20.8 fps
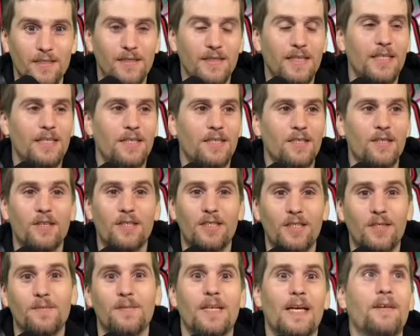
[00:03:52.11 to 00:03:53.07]
He just looks at
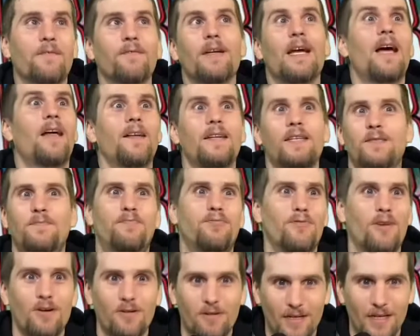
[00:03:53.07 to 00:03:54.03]
him as like, reality's
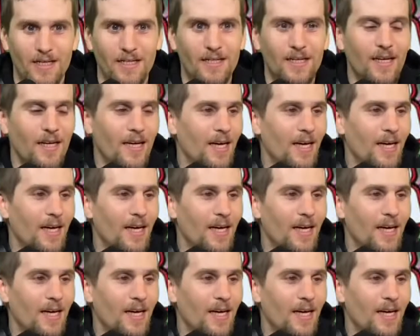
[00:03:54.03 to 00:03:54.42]
broken.